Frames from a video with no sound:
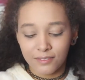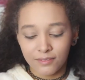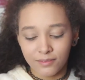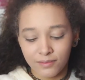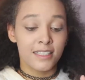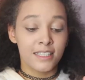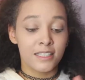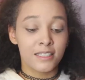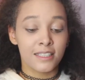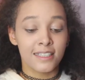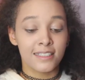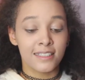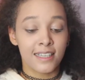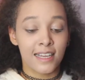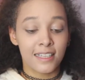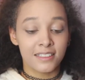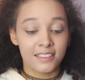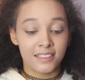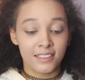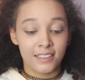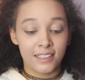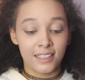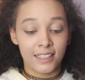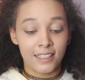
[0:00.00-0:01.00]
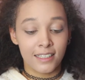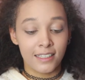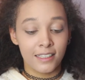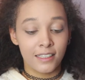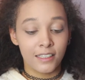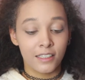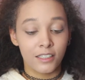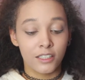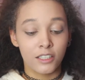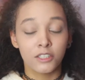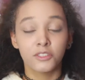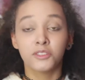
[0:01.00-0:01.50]
This is actually
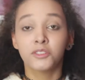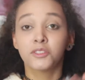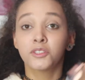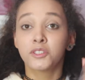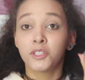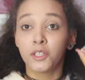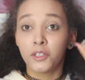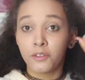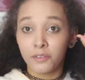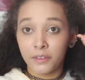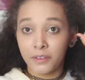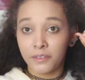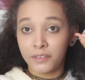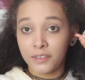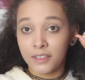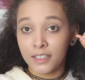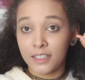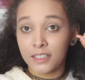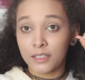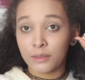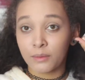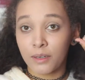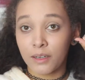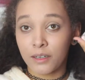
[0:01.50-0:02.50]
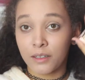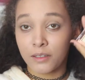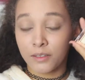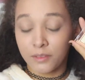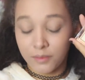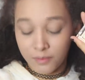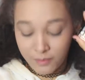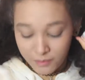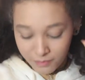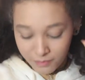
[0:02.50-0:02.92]
two pounds fifty as well.